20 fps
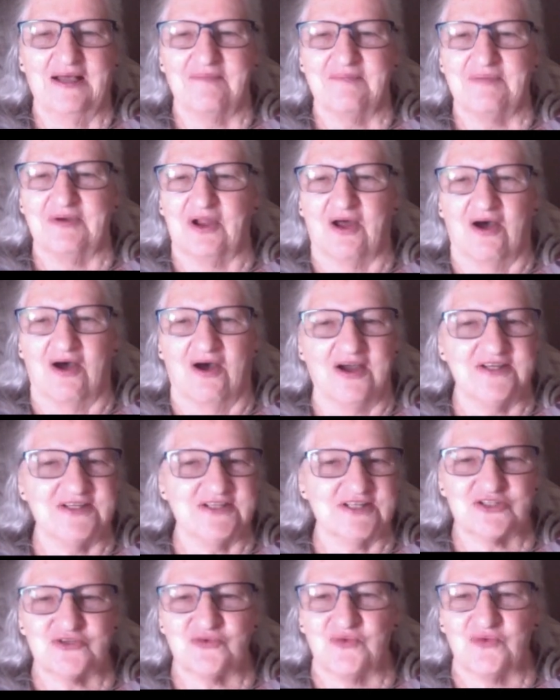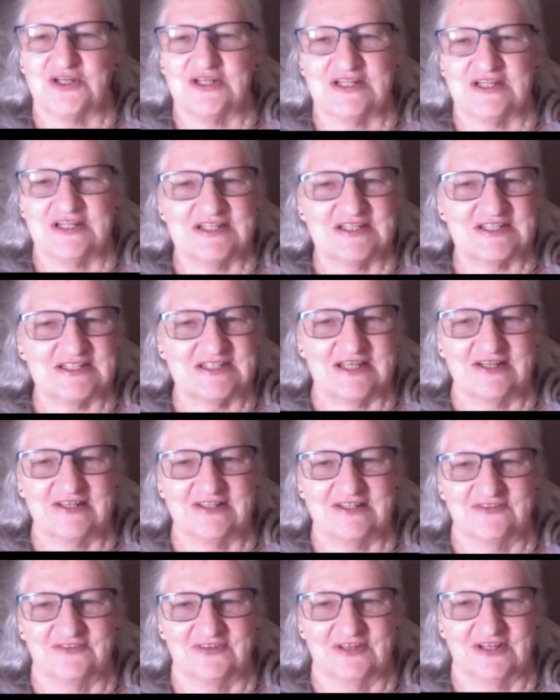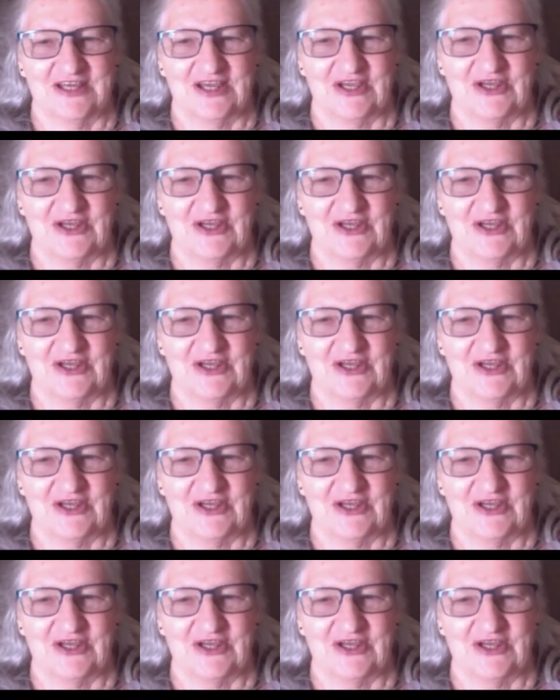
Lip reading: but I just went instinctively,